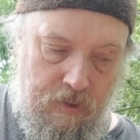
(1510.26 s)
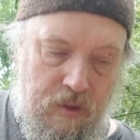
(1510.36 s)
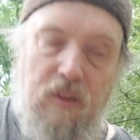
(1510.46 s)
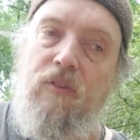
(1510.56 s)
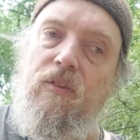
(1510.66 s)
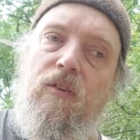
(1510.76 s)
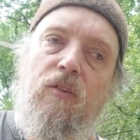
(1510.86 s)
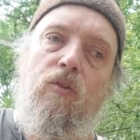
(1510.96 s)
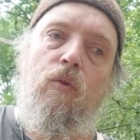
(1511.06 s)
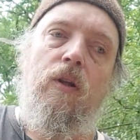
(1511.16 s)

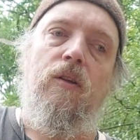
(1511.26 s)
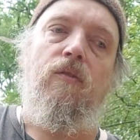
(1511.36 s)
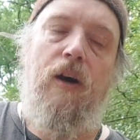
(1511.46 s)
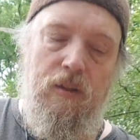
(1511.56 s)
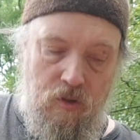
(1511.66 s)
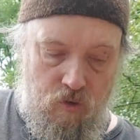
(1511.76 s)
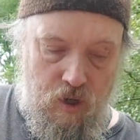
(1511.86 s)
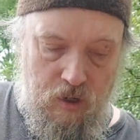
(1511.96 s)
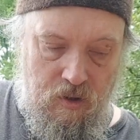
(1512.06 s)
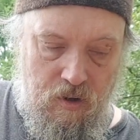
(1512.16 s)
that's a real advantage,
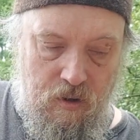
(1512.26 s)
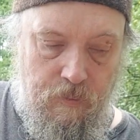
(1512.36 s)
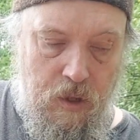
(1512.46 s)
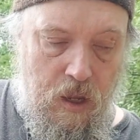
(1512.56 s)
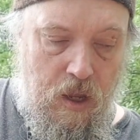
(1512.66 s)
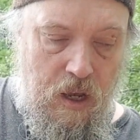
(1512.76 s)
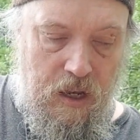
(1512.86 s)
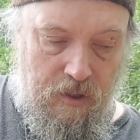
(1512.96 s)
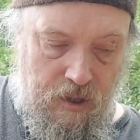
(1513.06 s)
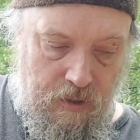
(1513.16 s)
and
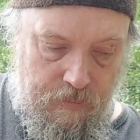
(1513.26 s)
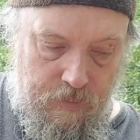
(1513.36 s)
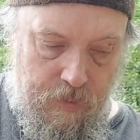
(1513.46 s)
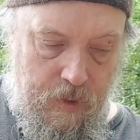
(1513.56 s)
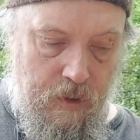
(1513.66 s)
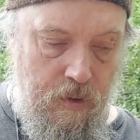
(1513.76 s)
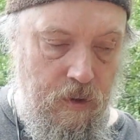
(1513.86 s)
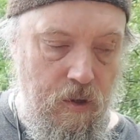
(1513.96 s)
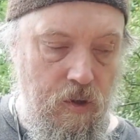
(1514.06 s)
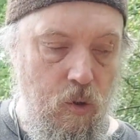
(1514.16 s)
I think
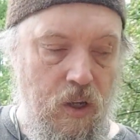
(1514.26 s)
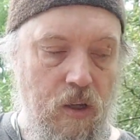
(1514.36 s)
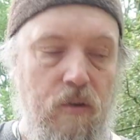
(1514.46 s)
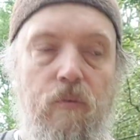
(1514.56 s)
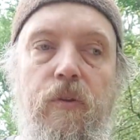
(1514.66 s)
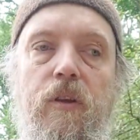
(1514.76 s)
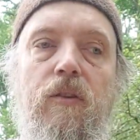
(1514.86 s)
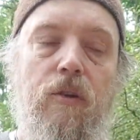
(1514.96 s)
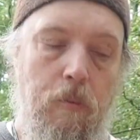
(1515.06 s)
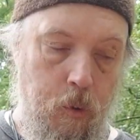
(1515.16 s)
you can
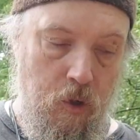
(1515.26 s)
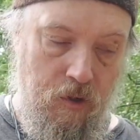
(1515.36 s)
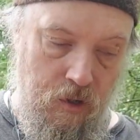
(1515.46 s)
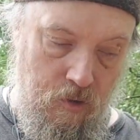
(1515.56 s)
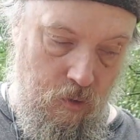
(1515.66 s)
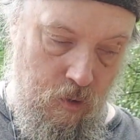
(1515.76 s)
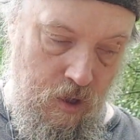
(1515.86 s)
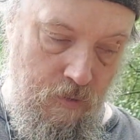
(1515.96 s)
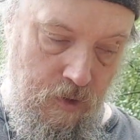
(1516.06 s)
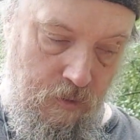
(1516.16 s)
easily put it into,
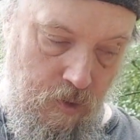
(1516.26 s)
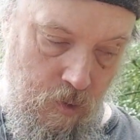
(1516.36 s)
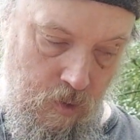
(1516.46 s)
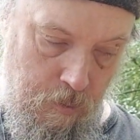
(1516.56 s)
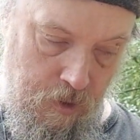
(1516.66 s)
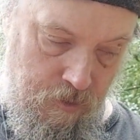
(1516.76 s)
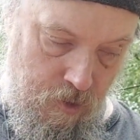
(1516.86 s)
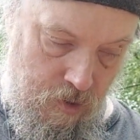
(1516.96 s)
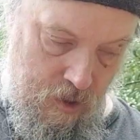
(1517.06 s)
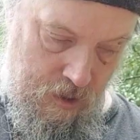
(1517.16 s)
even if you
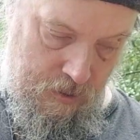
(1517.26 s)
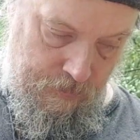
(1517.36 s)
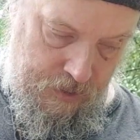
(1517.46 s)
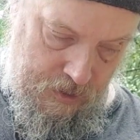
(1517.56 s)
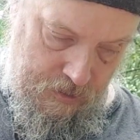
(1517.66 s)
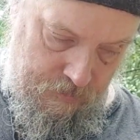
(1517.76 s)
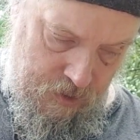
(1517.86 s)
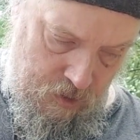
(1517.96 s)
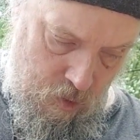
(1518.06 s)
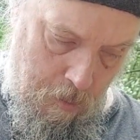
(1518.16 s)
prefer
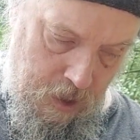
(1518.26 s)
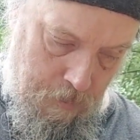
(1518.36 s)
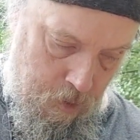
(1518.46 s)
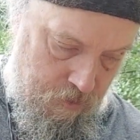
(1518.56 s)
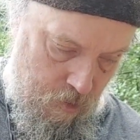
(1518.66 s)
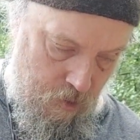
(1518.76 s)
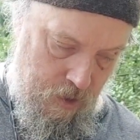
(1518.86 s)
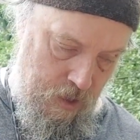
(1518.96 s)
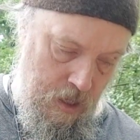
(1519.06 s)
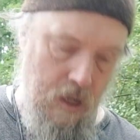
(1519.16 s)
normally
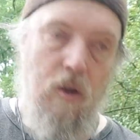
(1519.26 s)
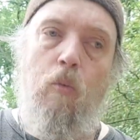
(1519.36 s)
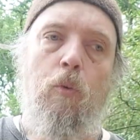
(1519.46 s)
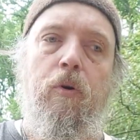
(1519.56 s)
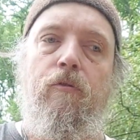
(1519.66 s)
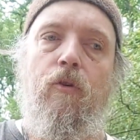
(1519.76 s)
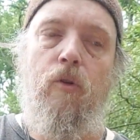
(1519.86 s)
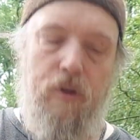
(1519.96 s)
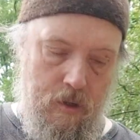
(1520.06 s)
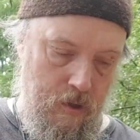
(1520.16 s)
would
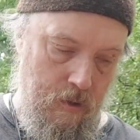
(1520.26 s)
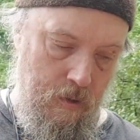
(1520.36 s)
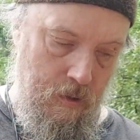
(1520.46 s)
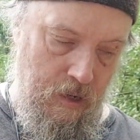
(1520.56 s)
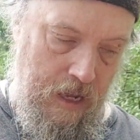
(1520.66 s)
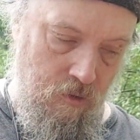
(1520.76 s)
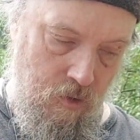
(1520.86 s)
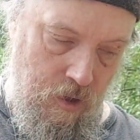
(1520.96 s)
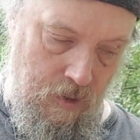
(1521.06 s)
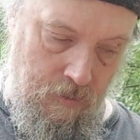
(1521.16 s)
prefer a larger
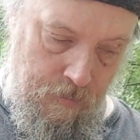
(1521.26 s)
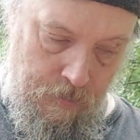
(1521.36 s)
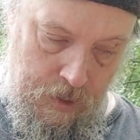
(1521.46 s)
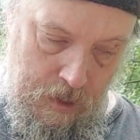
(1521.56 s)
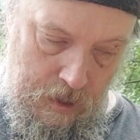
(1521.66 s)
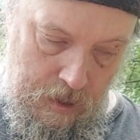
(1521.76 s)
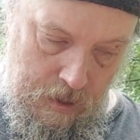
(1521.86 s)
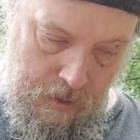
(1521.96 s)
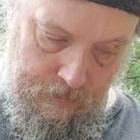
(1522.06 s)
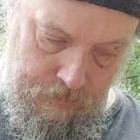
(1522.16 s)
knife,
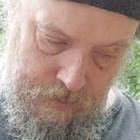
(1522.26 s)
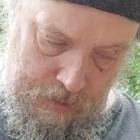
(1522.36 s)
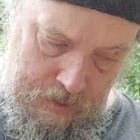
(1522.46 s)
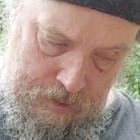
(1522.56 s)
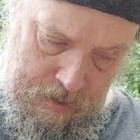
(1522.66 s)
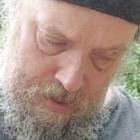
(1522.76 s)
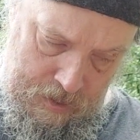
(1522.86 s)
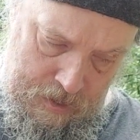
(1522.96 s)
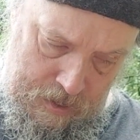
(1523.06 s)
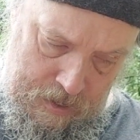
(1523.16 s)

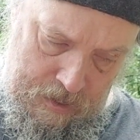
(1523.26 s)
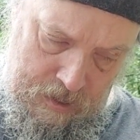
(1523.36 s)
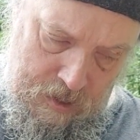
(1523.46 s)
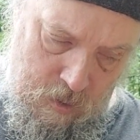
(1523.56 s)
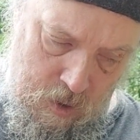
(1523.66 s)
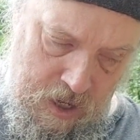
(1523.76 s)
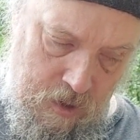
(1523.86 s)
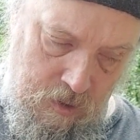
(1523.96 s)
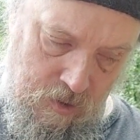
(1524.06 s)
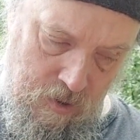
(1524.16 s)
you
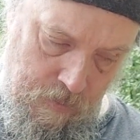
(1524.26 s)
could